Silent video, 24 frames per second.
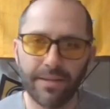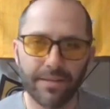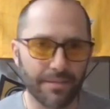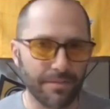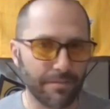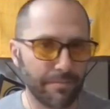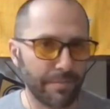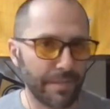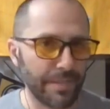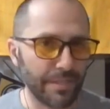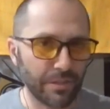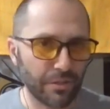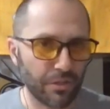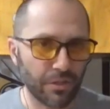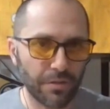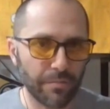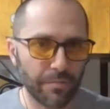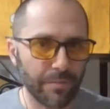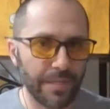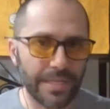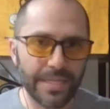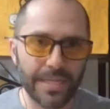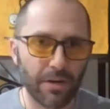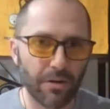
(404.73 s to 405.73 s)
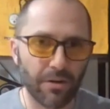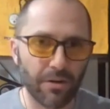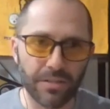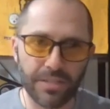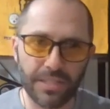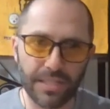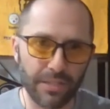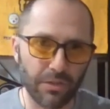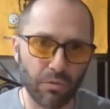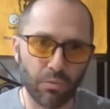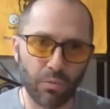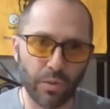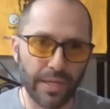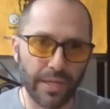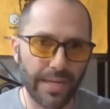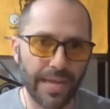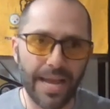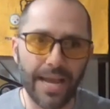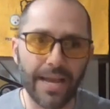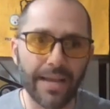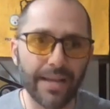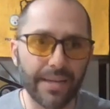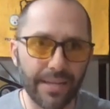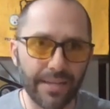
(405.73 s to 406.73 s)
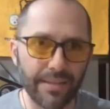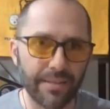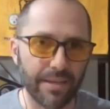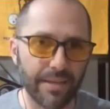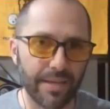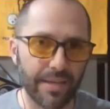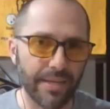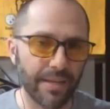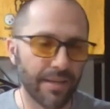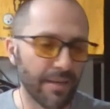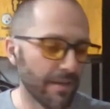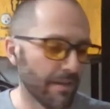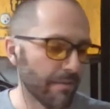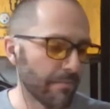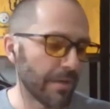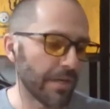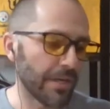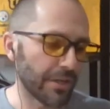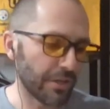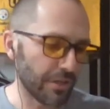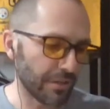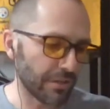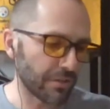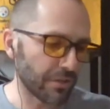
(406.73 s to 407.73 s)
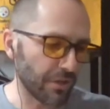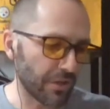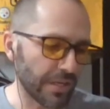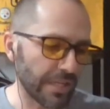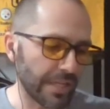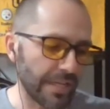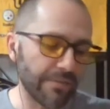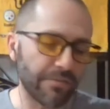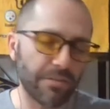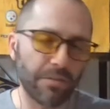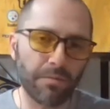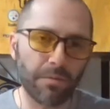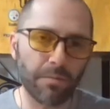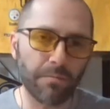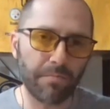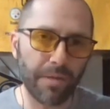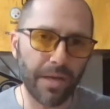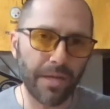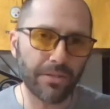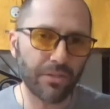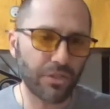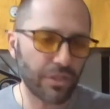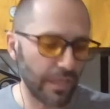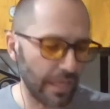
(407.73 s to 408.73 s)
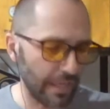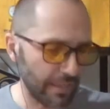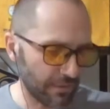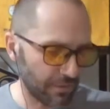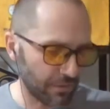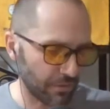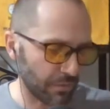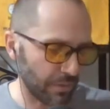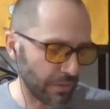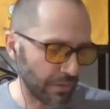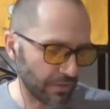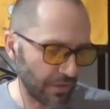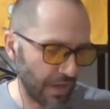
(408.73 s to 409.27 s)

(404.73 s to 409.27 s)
Doesn't mean they're going to be guaranteed to win anything, but it's going to give them the best chance to win.